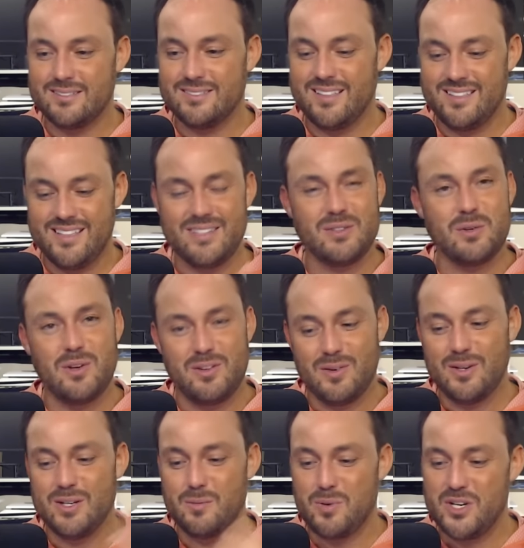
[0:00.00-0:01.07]
I think you'll
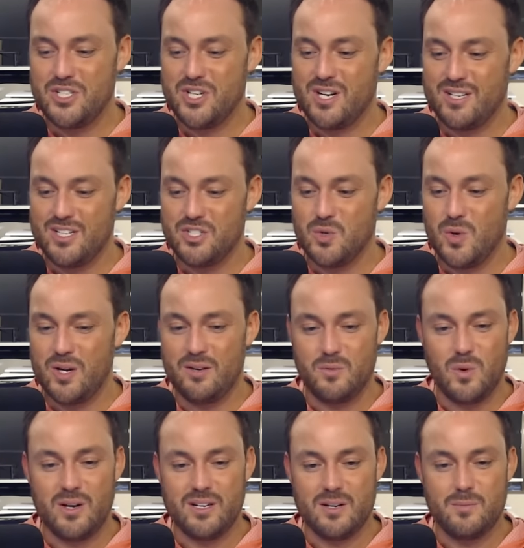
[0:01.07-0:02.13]
really appreciate and enjoy it of
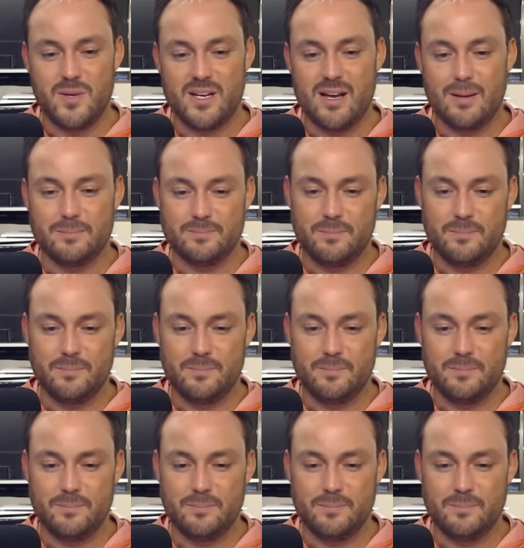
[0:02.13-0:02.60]
what it could become.